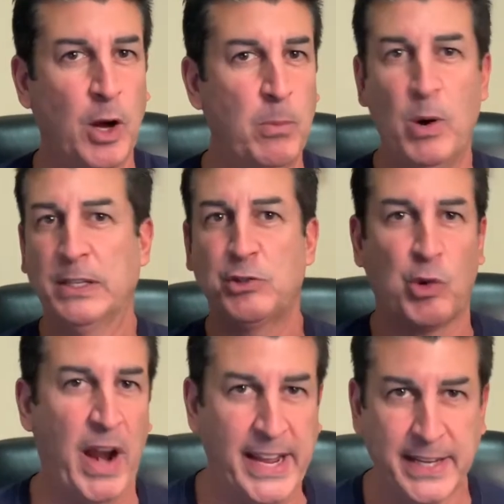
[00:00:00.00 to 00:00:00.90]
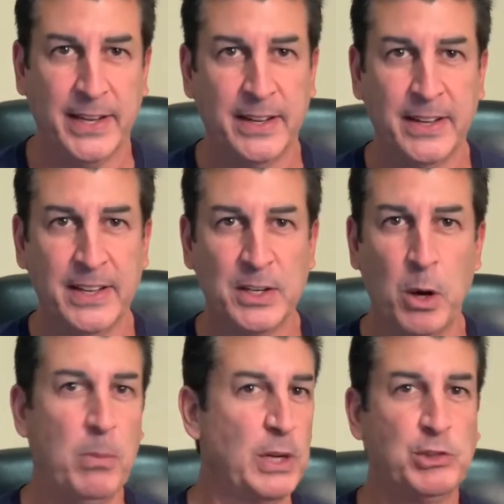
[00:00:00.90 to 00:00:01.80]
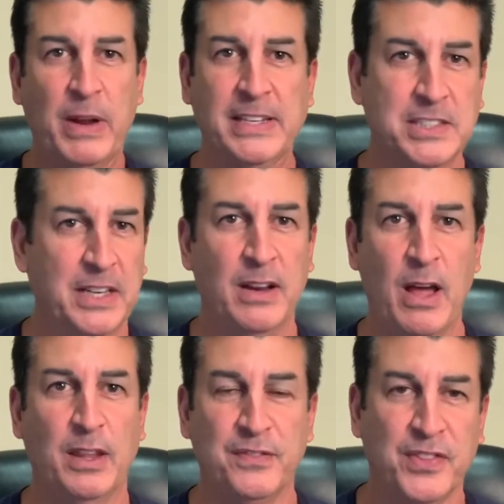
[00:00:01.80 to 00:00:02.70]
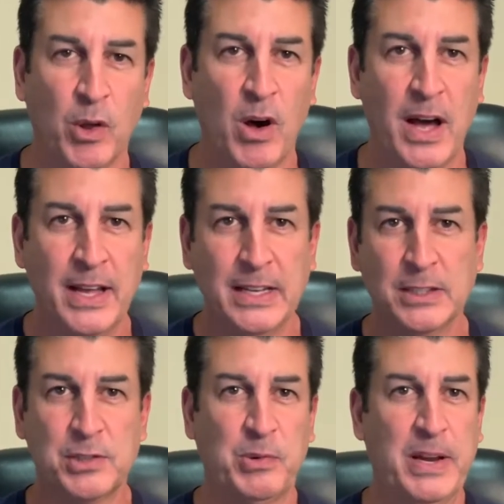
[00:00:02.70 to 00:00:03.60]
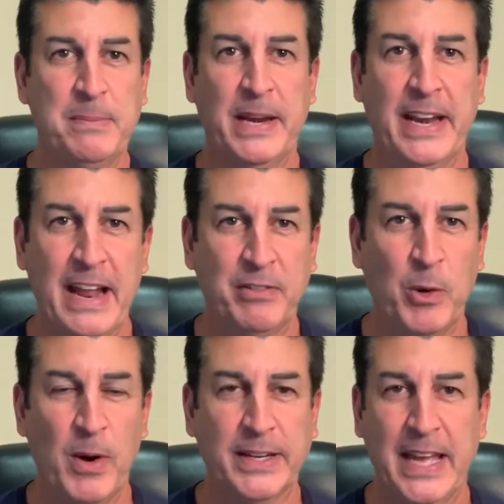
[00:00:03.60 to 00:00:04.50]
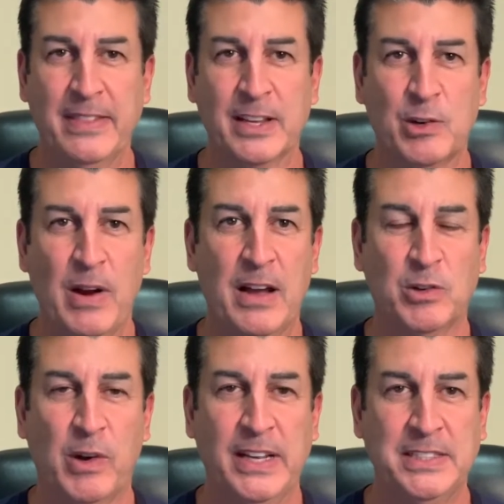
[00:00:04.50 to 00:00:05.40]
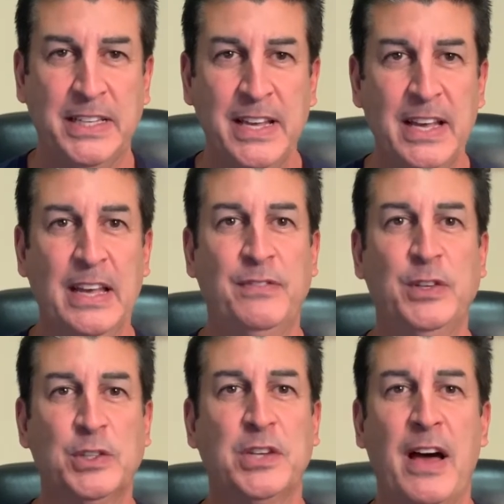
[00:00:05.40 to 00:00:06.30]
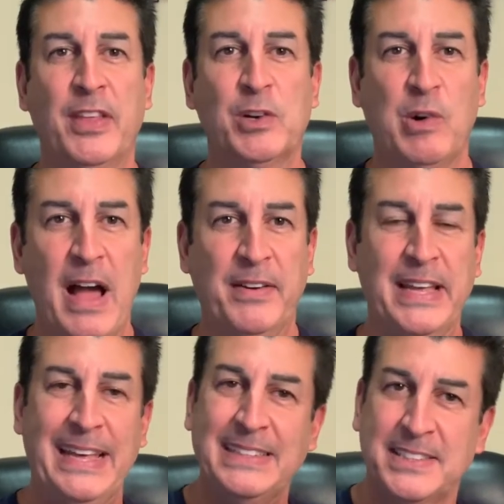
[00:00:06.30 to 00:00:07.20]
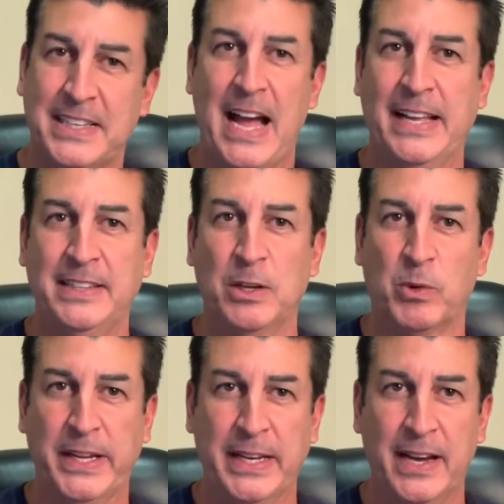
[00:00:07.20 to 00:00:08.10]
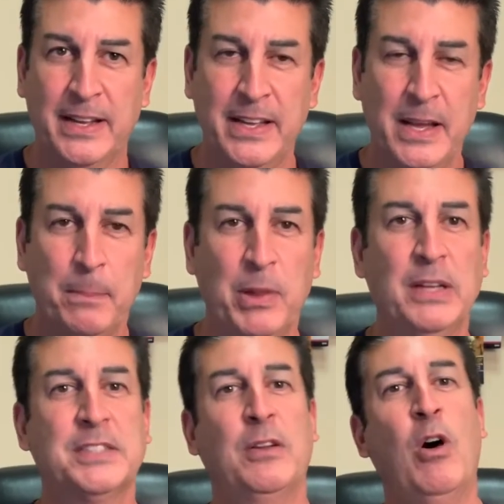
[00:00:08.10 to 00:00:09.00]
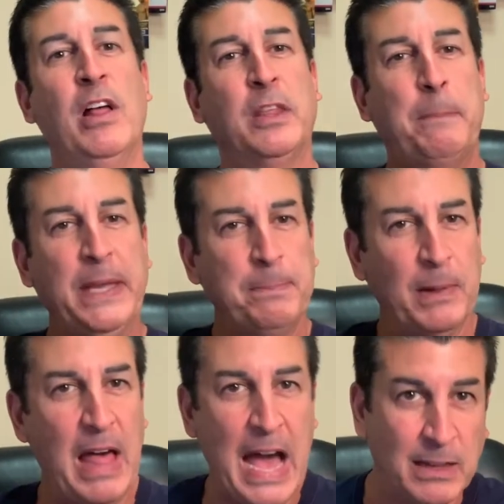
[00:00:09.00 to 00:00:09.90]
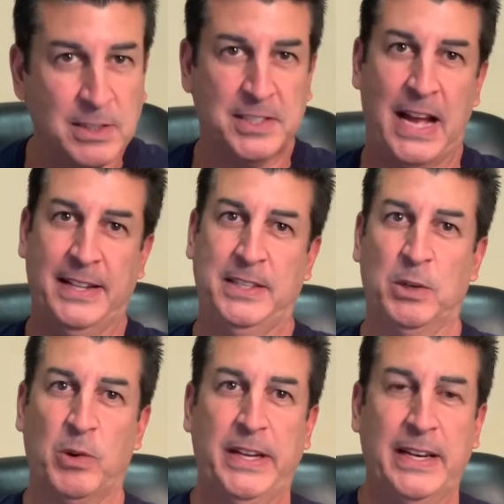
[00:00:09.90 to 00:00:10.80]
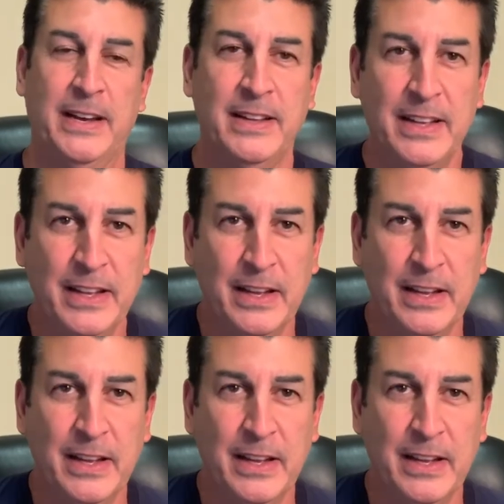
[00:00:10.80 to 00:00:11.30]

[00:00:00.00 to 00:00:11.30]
No more Drake. No more Drake sitting on the floor screaming at everyone, getting the crowd crazy. If you saw the crowd inside the arena, plus all the people outside the arena,